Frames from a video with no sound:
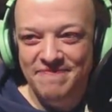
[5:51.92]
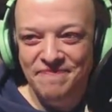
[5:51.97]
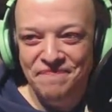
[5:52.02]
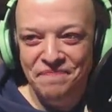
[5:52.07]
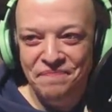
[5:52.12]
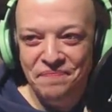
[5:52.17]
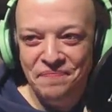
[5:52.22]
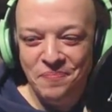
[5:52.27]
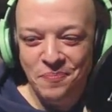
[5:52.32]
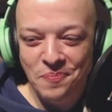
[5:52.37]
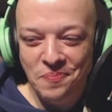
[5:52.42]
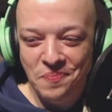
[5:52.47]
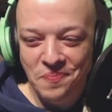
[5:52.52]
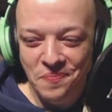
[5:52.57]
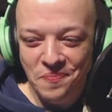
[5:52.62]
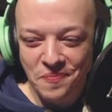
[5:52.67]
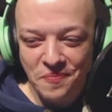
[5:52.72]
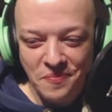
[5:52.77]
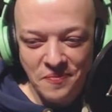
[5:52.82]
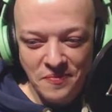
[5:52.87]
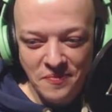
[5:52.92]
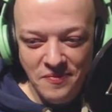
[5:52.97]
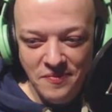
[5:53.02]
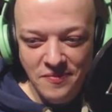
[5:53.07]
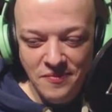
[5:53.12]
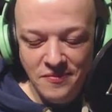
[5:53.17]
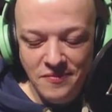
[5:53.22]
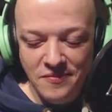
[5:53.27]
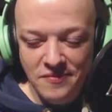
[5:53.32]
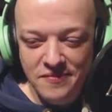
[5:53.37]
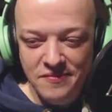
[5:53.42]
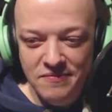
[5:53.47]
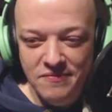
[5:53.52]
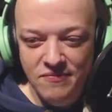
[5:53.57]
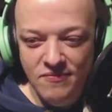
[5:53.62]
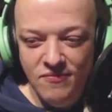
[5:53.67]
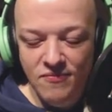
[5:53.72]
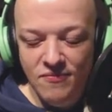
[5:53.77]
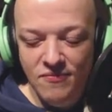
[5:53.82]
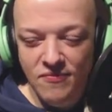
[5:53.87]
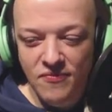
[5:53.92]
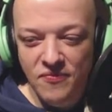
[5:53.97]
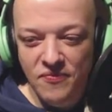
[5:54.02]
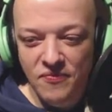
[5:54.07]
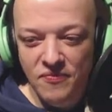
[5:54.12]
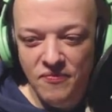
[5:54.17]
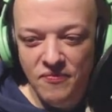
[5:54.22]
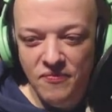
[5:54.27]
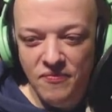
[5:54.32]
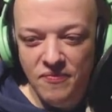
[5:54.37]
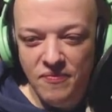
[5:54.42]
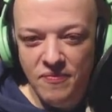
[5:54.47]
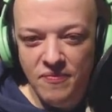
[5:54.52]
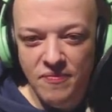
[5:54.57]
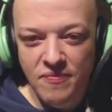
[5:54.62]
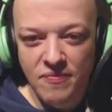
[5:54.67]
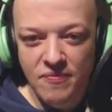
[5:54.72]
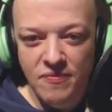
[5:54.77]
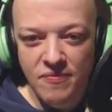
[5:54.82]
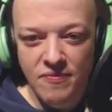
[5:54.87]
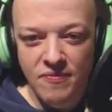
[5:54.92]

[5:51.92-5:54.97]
No one is speaking in this clip.